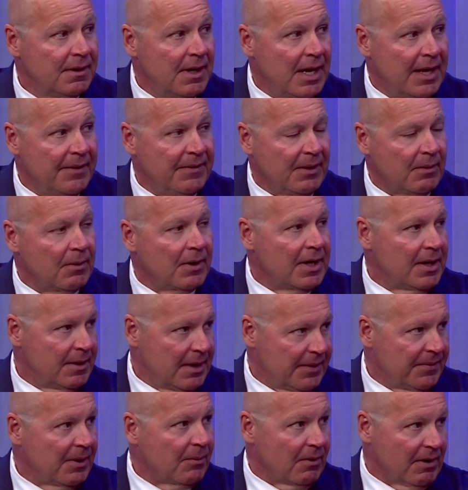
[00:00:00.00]
I think
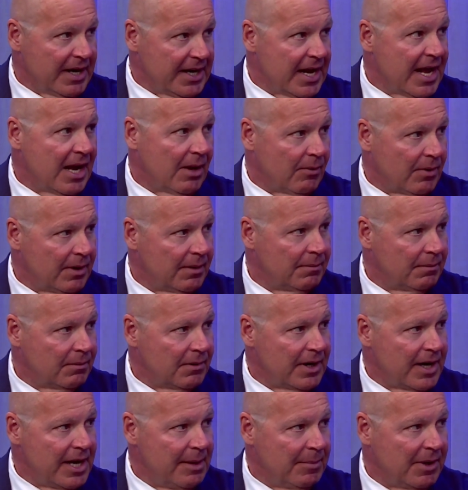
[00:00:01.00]
right now
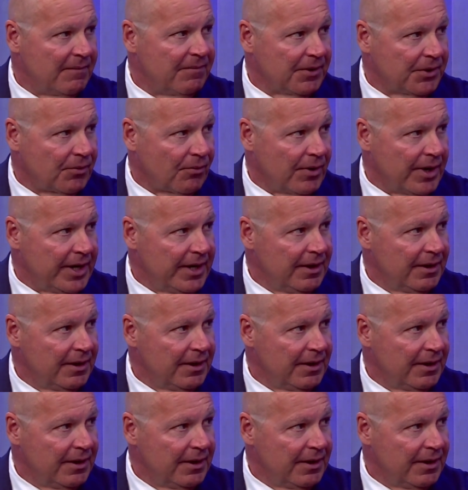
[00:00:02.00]
we're aiming for 3.